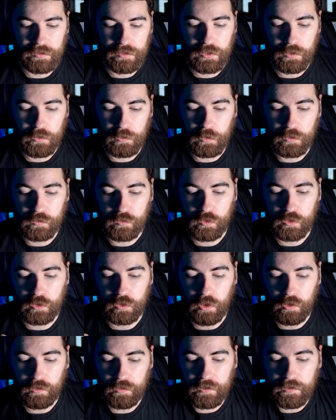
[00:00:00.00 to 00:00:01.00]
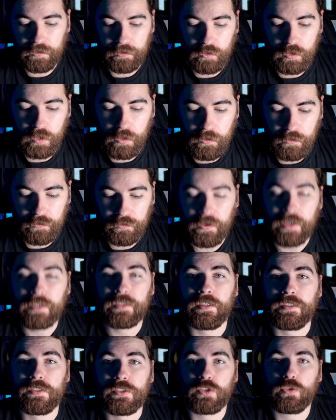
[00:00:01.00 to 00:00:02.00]
So we've got the glow
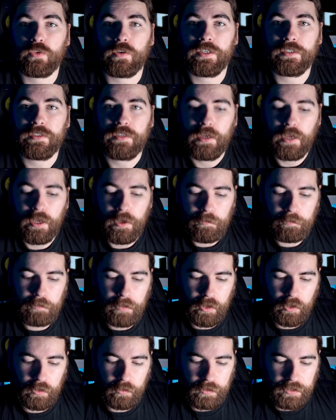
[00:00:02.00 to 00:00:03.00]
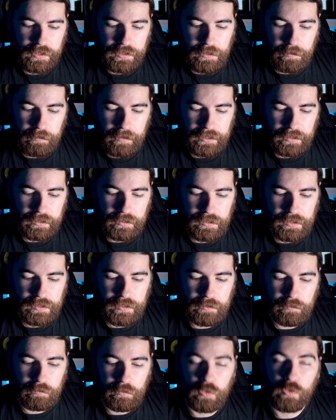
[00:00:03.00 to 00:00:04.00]
effect, that's great, but we need to make it
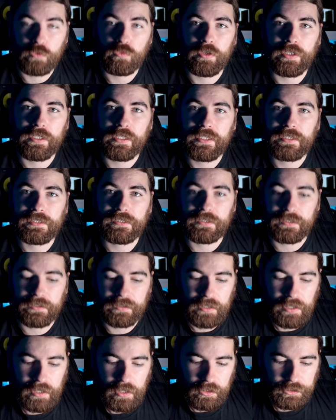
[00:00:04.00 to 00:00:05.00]
seem more realistic.